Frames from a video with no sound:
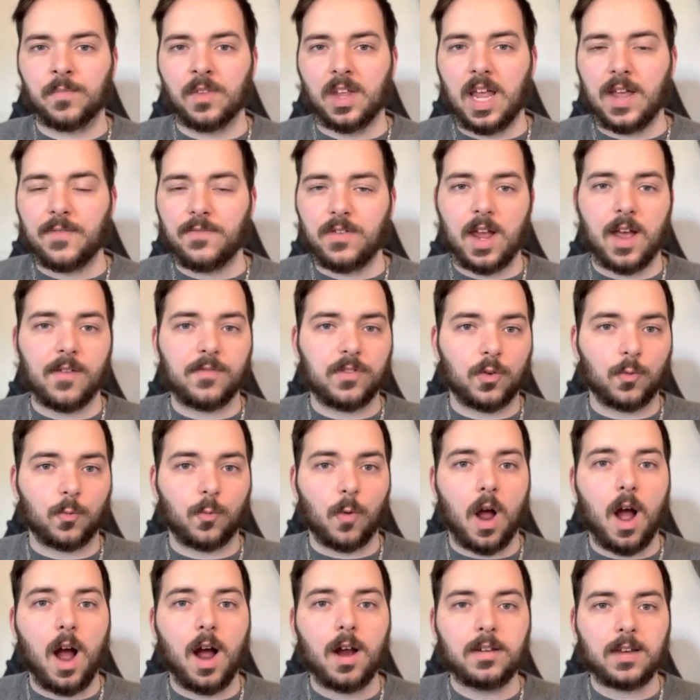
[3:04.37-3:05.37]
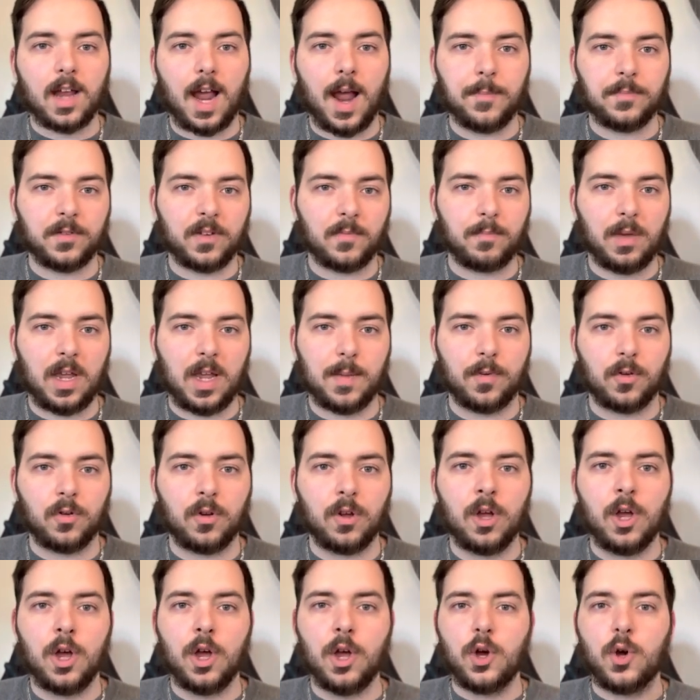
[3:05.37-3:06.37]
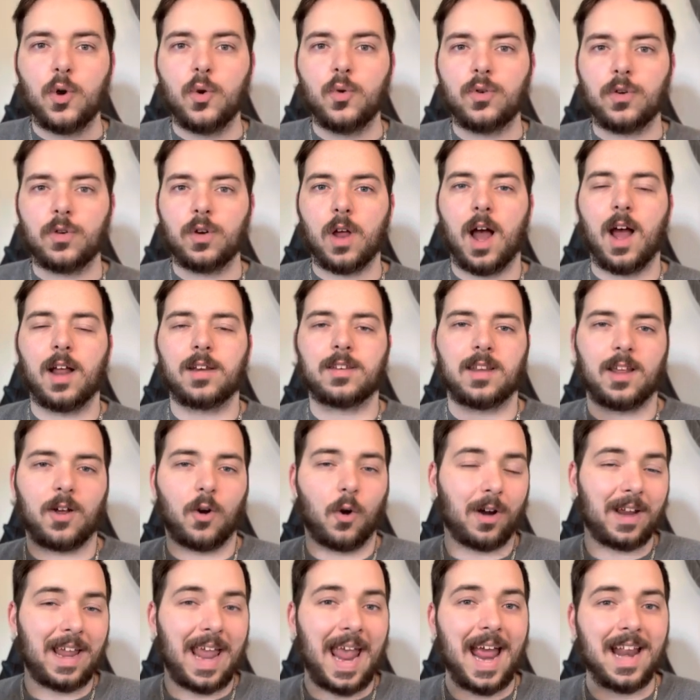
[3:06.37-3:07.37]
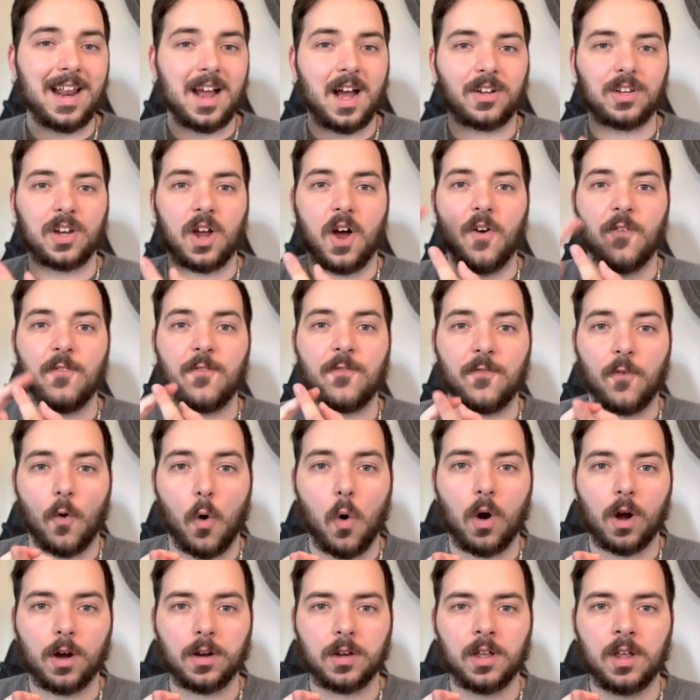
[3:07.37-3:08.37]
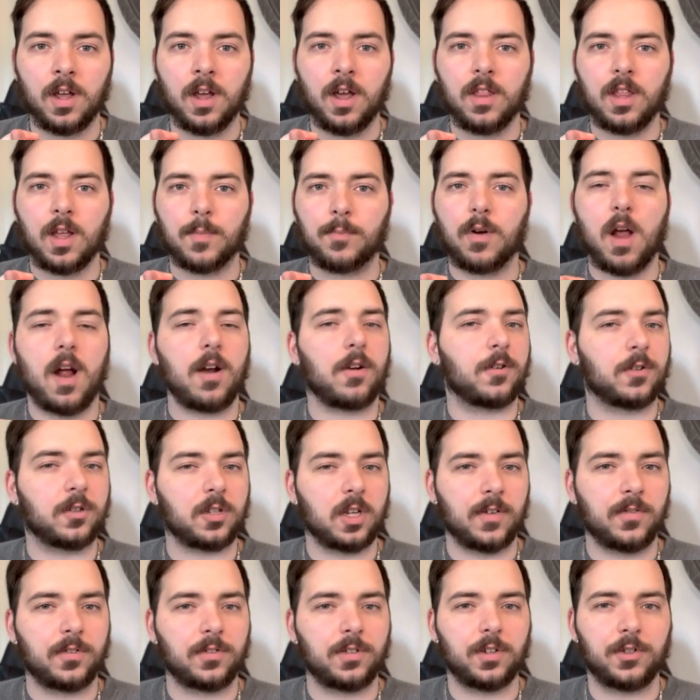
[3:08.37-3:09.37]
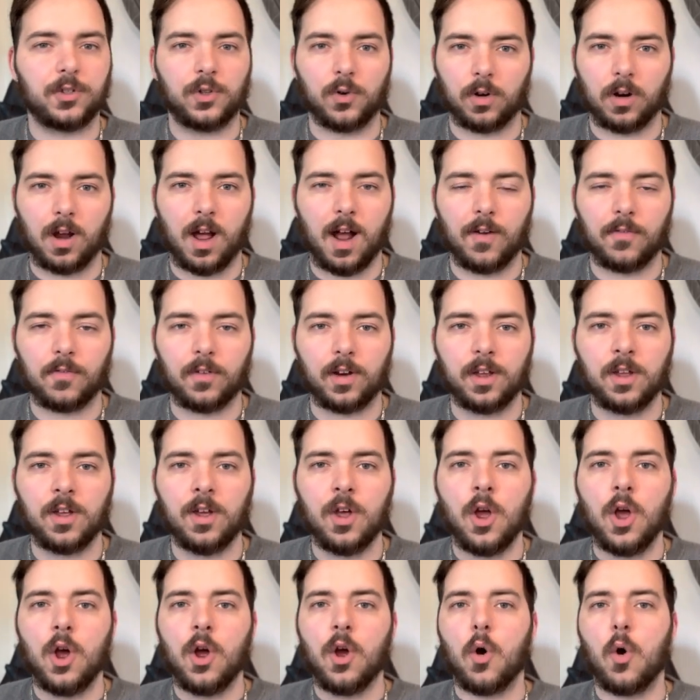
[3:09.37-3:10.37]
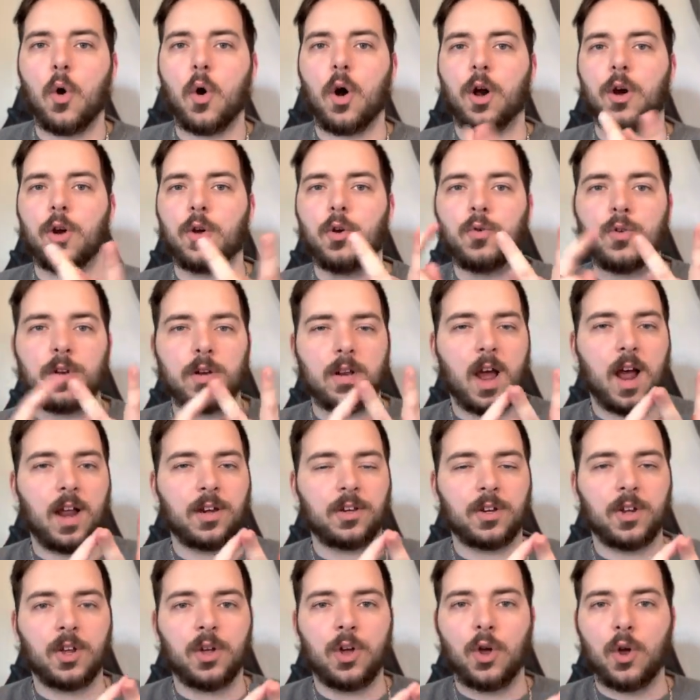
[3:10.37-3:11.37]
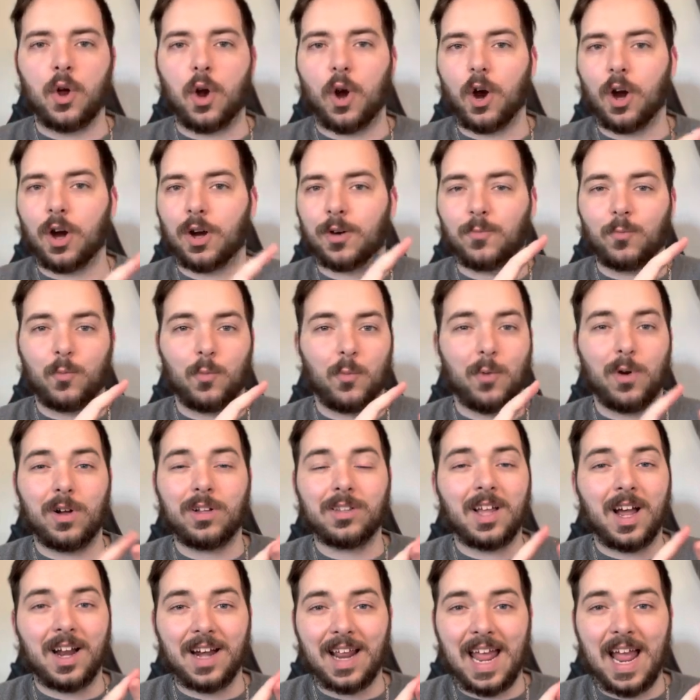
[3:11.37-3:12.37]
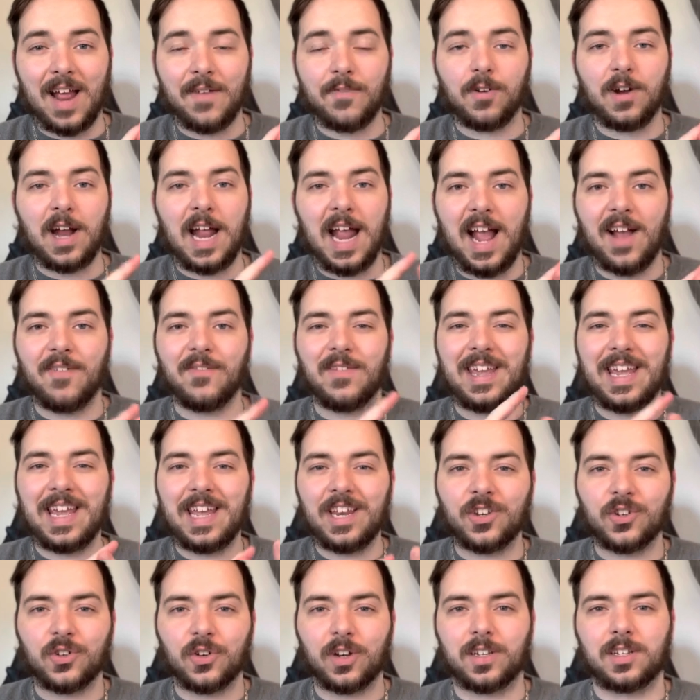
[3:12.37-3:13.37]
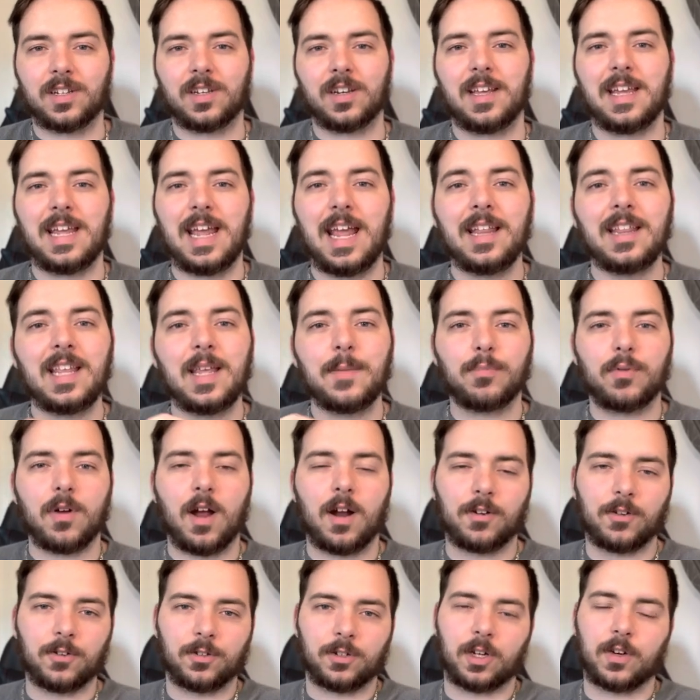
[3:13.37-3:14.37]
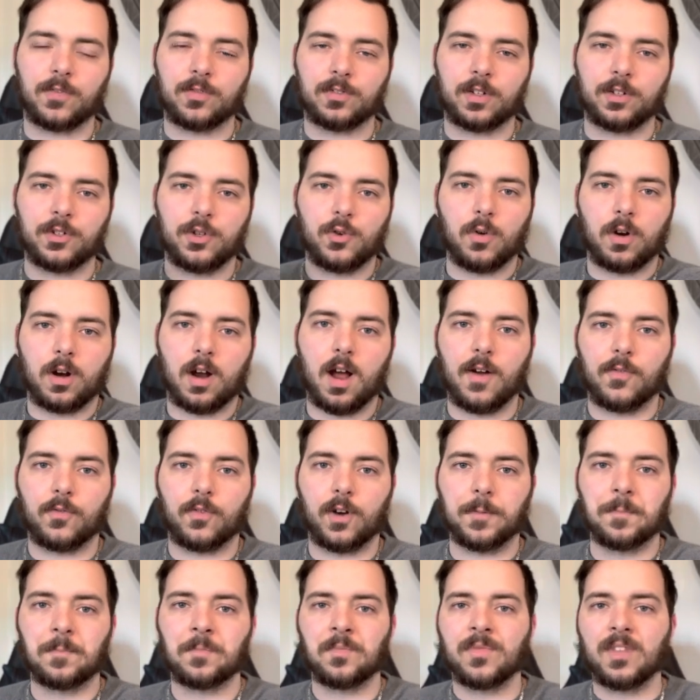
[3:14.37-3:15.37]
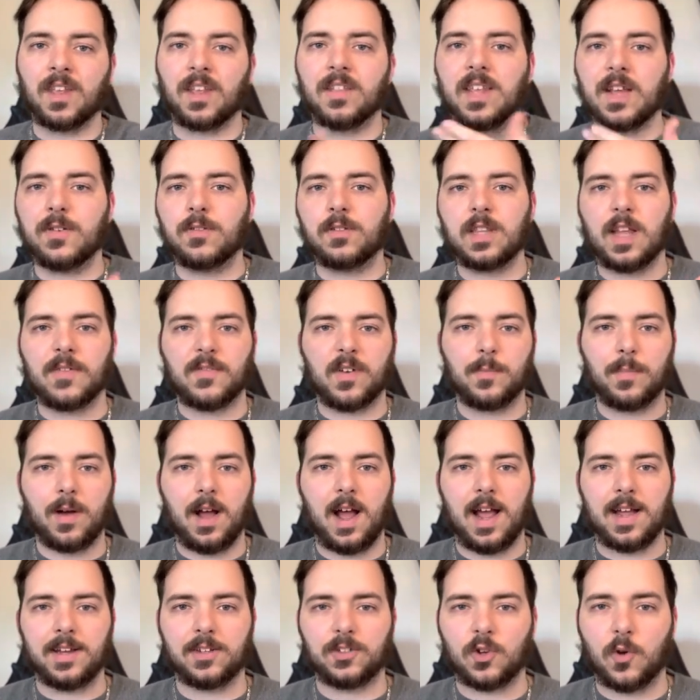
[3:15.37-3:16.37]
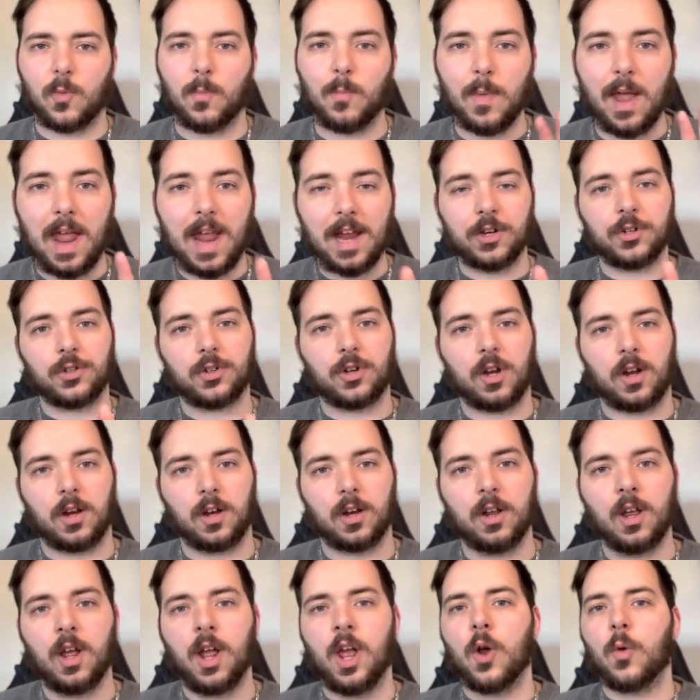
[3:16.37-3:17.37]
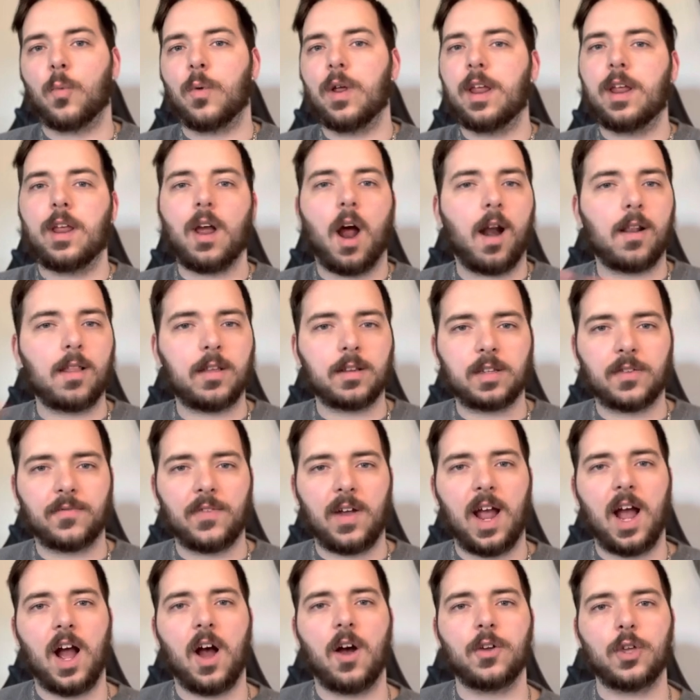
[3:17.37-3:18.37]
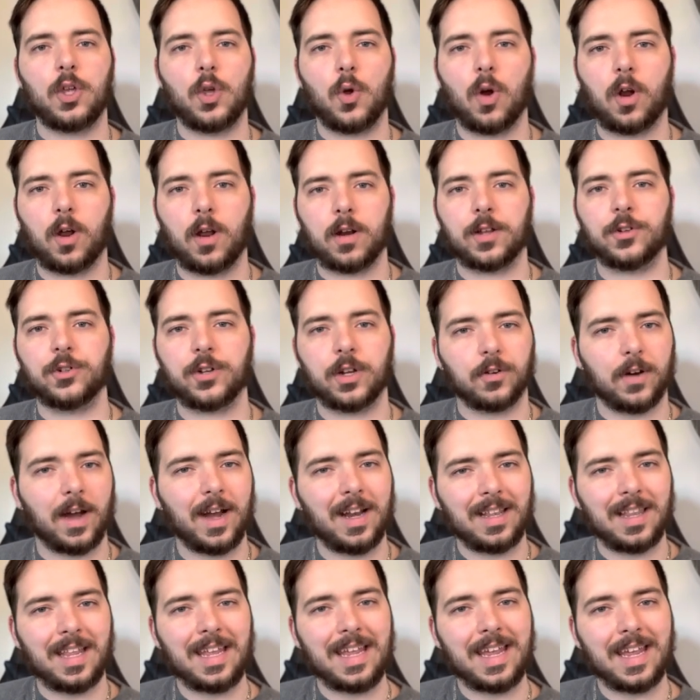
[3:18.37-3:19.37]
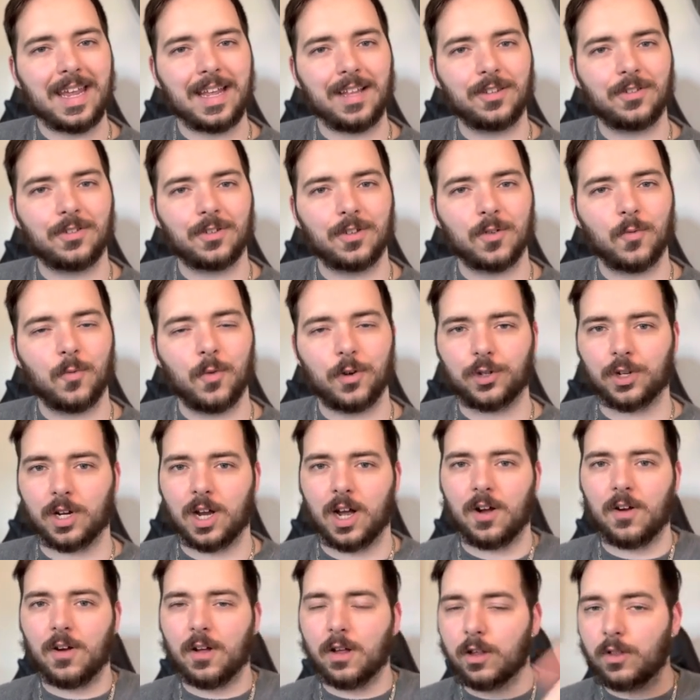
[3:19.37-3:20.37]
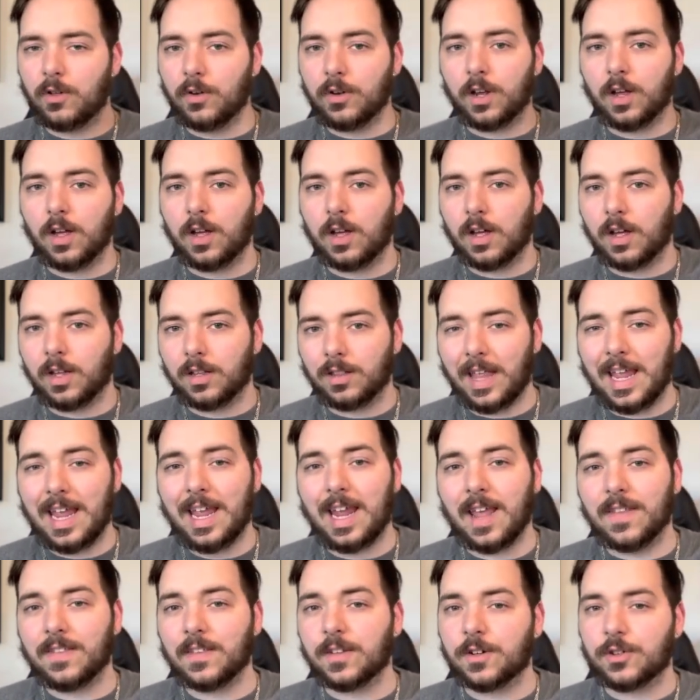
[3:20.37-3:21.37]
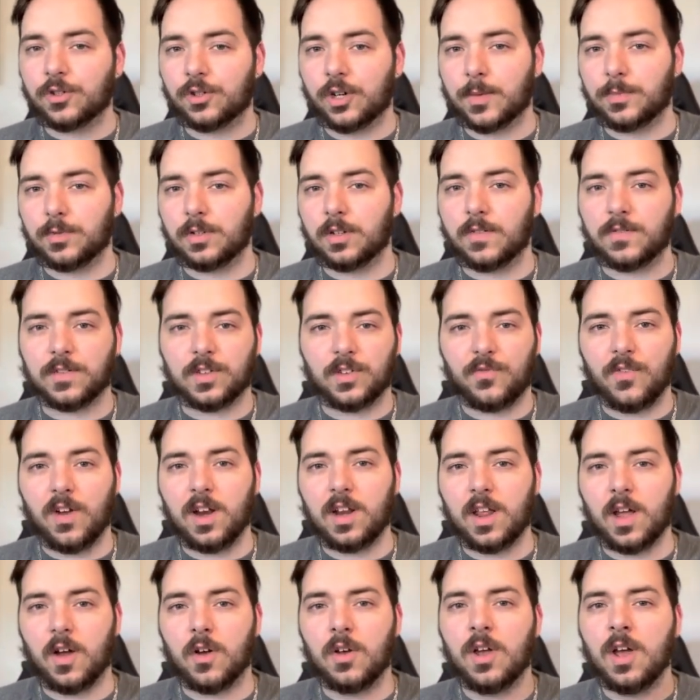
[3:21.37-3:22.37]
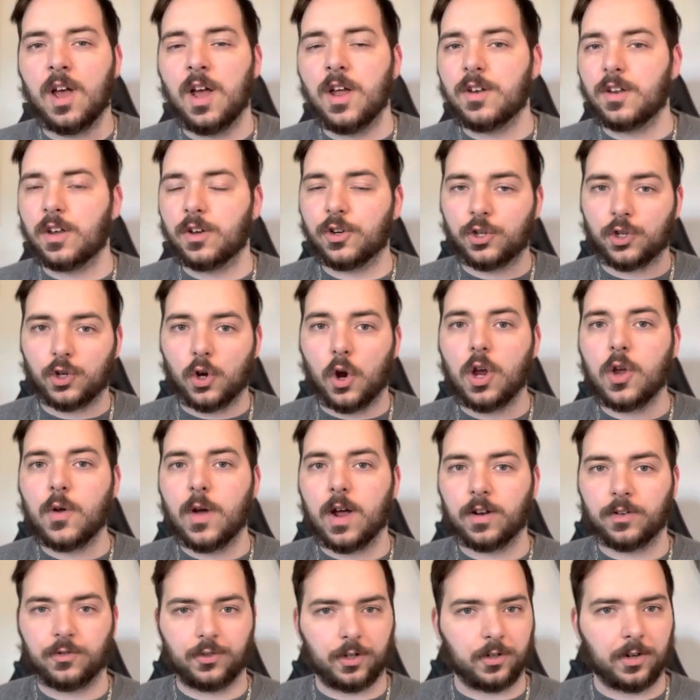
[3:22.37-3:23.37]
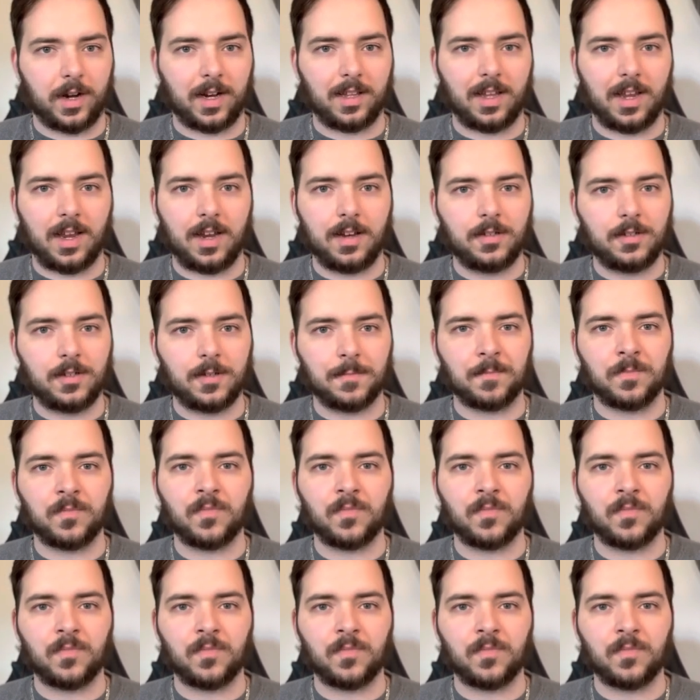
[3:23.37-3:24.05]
If you have the wrong types of people who do not or cannot afford the product or services you're offering, or who do not or will not ever have interest in the product or services you are offering, they will never buy. So make sure, regardless of how you are going to generate leads, which I'll include a link in the description of this video to show you how to generate leads,